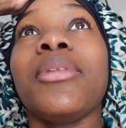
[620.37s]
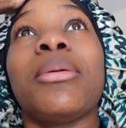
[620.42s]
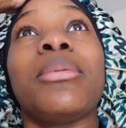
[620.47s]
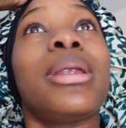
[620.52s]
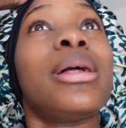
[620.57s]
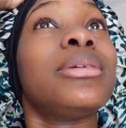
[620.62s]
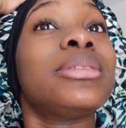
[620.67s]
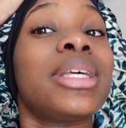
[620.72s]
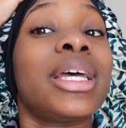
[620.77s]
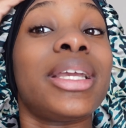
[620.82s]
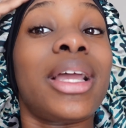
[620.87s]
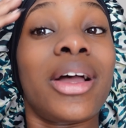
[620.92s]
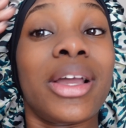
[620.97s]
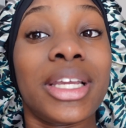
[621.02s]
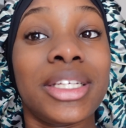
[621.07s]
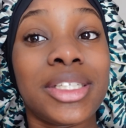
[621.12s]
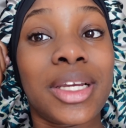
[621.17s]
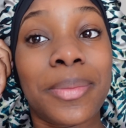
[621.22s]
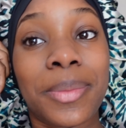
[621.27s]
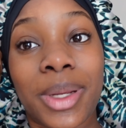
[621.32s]
And I was like, y'all
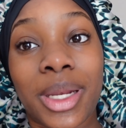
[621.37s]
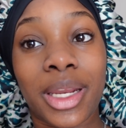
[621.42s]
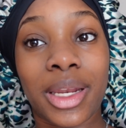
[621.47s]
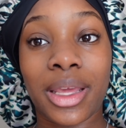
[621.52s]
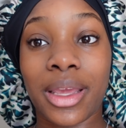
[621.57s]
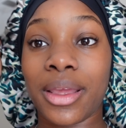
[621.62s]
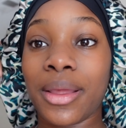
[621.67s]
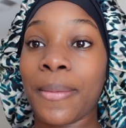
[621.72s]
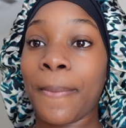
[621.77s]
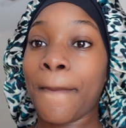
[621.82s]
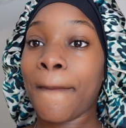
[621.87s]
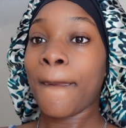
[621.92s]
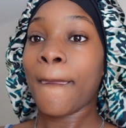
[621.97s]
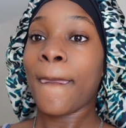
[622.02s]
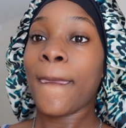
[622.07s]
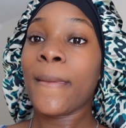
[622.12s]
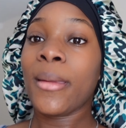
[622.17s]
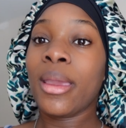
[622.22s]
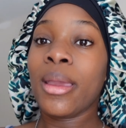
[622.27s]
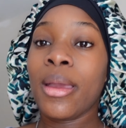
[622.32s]
get your money then.
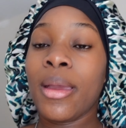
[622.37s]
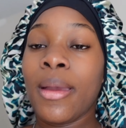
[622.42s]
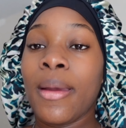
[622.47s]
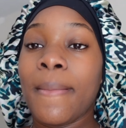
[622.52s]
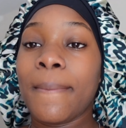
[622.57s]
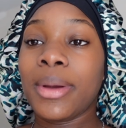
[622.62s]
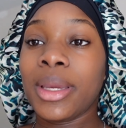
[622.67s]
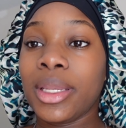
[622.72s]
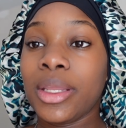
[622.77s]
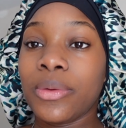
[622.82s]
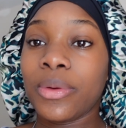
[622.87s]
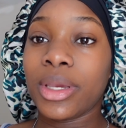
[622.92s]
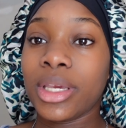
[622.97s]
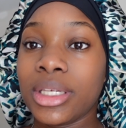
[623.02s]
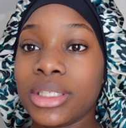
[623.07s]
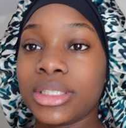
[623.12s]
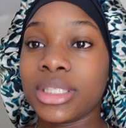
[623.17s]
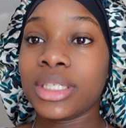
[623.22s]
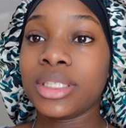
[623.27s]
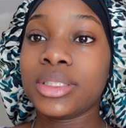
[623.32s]
But
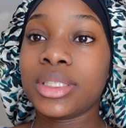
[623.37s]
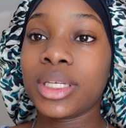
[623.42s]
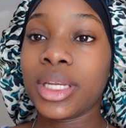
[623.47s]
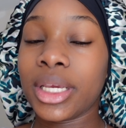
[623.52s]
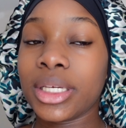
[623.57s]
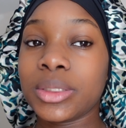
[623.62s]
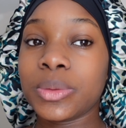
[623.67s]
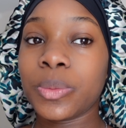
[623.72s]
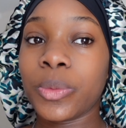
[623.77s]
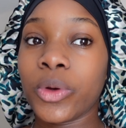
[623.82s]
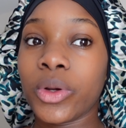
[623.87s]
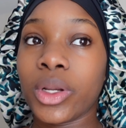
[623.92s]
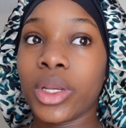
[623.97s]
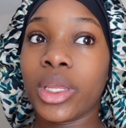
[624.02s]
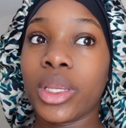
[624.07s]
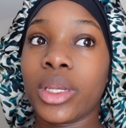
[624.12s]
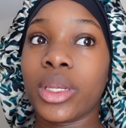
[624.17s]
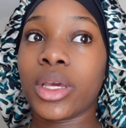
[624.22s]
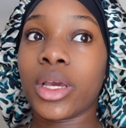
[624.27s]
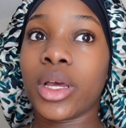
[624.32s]
anyways, it's the next
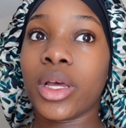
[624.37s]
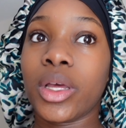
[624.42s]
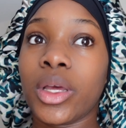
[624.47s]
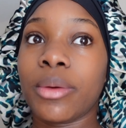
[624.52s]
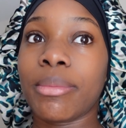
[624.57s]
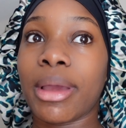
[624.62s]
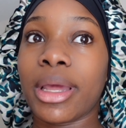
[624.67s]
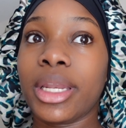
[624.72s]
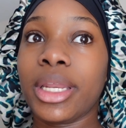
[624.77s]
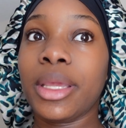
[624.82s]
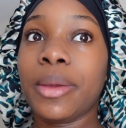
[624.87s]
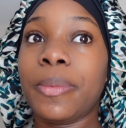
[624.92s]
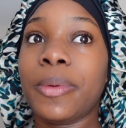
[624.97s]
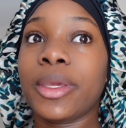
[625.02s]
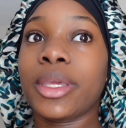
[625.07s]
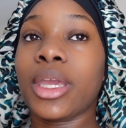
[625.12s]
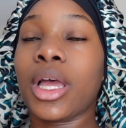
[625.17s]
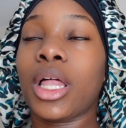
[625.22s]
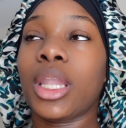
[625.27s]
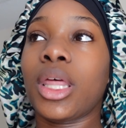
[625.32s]
morning. Um, I didn't
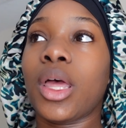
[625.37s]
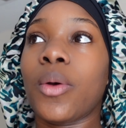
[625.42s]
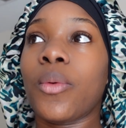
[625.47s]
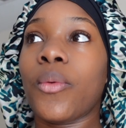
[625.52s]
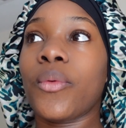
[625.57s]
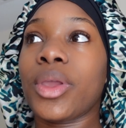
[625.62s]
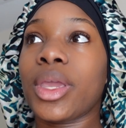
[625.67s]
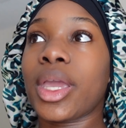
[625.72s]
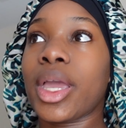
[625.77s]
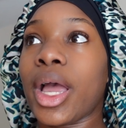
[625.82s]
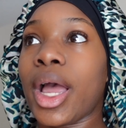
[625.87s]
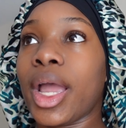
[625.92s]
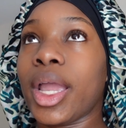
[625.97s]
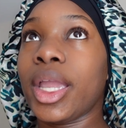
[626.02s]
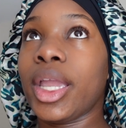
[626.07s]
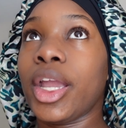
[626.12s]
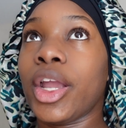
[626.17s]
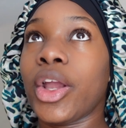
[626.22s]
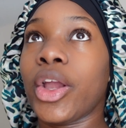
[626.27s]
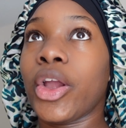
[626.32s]
pick y'all up when we got
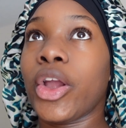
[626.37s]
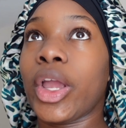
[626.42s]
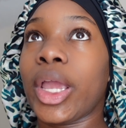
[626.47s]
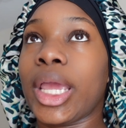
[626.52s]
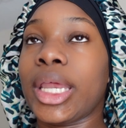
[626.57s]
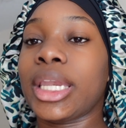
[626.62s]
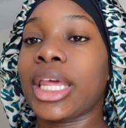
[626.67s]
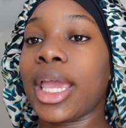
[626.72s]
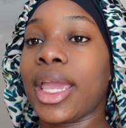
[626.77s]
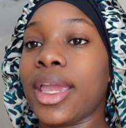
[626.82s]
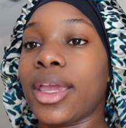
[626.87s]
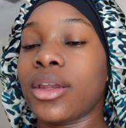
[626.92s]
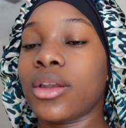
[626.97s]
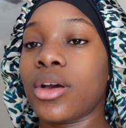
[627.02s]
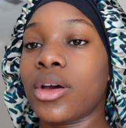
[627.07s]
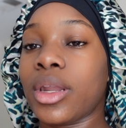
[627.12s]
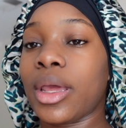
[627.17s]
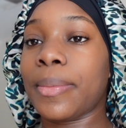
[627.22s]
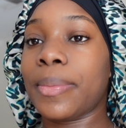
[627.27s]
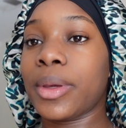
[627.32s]
here and ate and
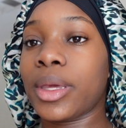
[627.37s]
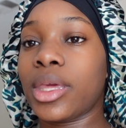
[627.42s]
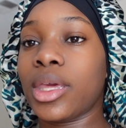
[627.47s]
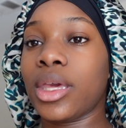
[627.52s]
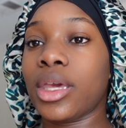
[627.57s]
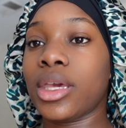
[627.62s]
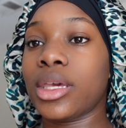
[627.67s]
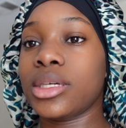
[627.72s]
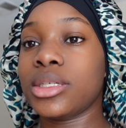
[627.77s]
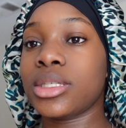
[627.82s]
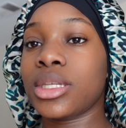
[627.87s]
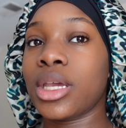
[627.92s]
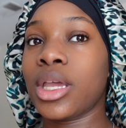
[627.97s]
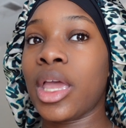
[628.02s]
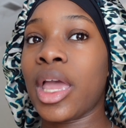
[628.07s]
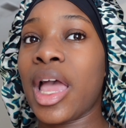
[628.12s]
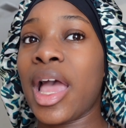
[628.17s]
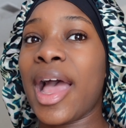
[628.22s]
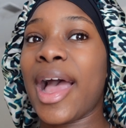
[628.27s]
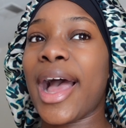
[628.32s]
all that because
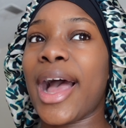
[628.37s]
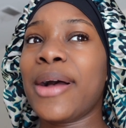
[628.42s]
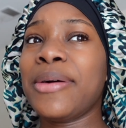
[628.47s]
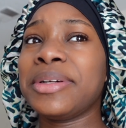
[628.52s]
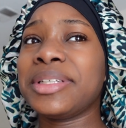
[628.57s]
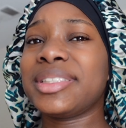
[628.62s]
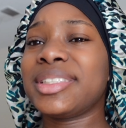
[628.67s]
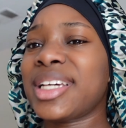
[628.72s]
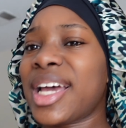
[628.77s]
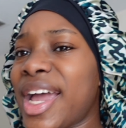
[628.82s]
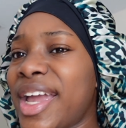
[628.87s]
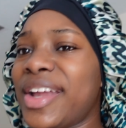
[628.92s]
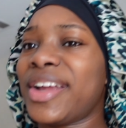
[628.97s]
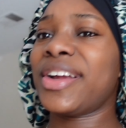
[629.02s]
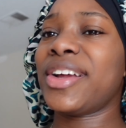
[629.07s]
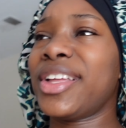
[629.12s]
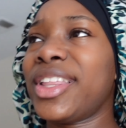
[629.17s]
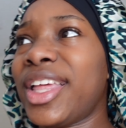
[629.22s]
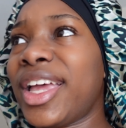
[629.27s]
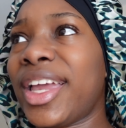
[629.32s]
I was
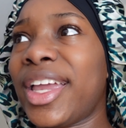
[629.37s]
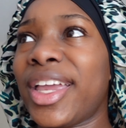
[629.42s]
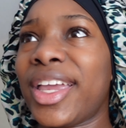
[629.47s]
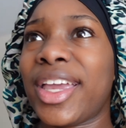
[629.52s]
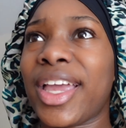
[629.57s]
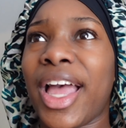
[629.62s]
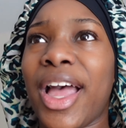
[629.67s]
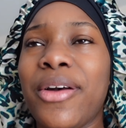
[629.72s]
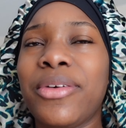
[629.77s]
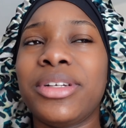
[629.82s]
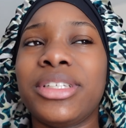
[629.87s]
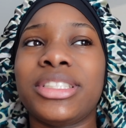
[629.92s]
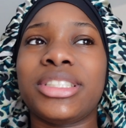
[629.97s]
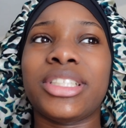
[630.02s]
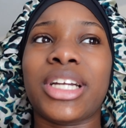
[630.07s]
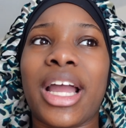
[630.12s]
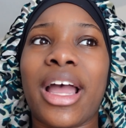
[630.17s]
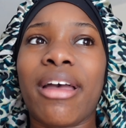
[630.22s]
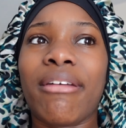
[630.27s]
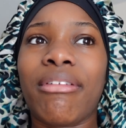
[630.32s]
tired. Like, I was
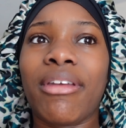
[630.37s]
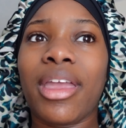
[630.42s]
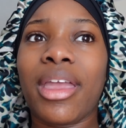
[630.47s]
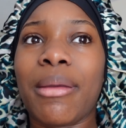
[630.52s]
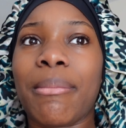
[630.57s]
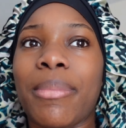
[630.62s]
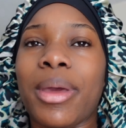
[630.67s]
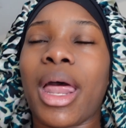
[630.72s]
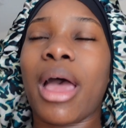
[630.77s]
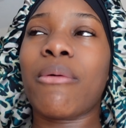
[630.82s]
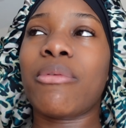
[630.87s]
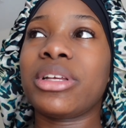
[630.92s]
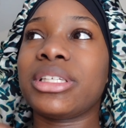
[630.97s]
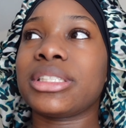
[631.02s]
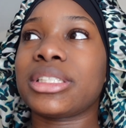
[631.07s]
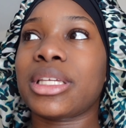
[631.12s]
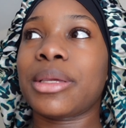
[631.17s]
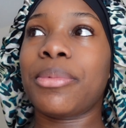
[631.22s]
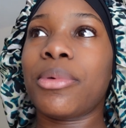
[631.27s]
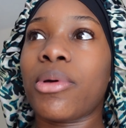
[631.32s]
driving, but I
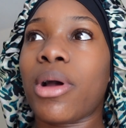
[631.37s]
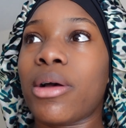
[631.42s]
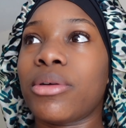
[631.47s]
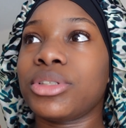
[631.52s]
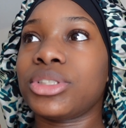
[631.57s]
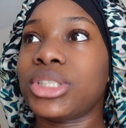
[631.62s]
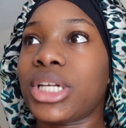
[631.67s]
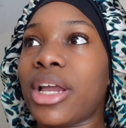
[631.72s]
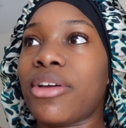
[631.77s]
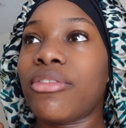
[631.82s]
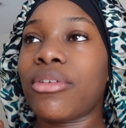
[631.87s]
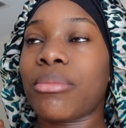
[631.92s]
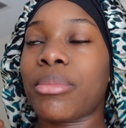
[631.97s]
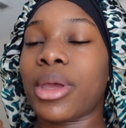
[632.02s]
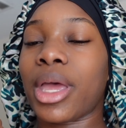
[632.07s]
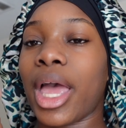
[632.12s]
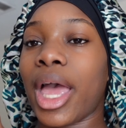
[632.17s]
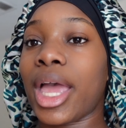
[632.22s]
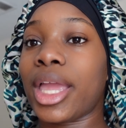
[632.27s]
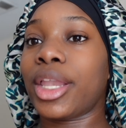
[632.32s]
wasn't sleepy while I was driving. But
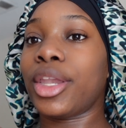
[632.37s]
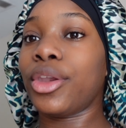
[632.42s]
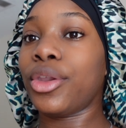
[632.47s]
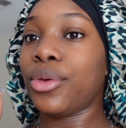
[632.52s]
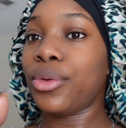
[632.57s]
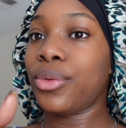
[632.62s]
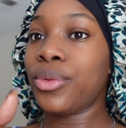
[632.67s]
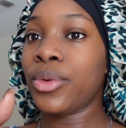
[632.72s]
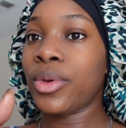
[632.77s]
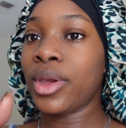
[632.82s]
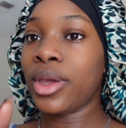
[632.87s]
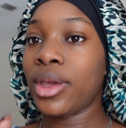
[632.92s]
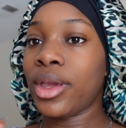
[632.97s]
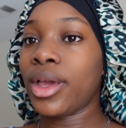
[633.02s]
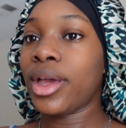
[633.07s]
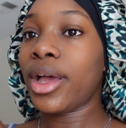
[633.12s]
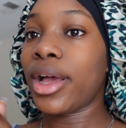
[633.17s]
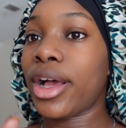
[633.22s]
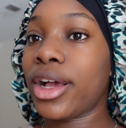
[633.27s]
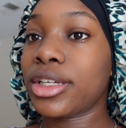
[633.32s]
I knew
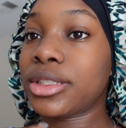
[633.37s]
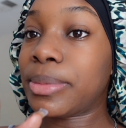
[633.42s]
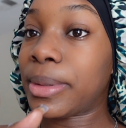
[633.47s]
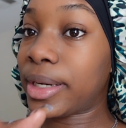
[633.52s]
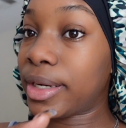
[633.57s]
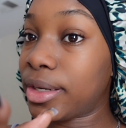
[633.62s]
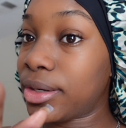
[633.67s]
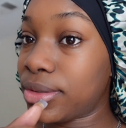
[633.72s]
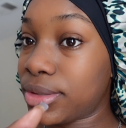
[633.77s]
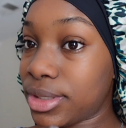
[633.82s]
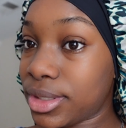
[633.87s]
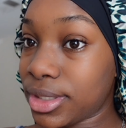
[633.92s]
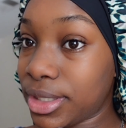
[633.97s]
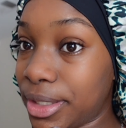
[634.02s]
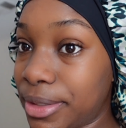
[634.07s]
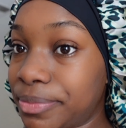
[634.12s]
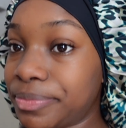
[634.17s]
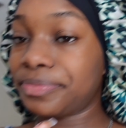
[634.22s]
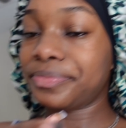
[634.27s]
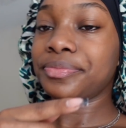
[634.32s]
I was about to go to
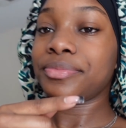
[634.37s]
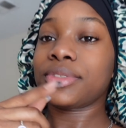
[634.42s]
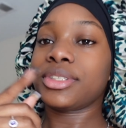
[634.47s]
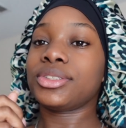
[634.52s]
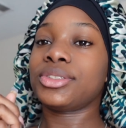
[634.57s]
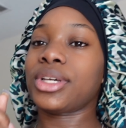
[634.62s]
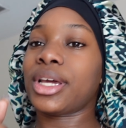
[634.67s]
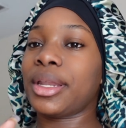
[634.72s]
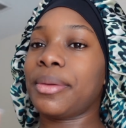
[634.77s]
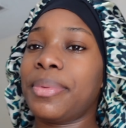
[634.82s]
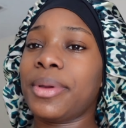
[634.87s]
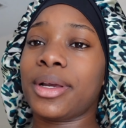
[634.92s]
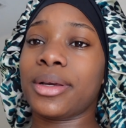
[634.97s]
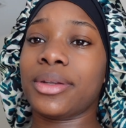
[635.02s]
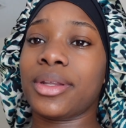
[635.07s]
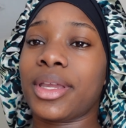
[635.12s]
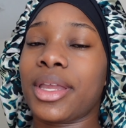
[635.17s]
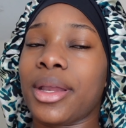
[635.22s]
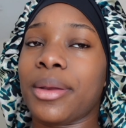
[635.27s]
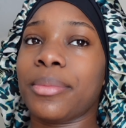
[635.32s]
sleep. So I didn't pick up
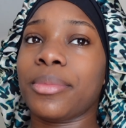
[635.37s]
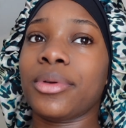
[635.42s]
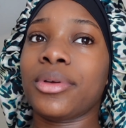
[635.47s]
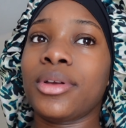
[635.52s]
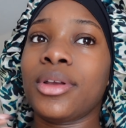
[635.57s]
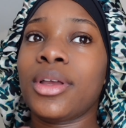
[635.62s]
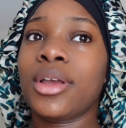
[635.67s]
the camera.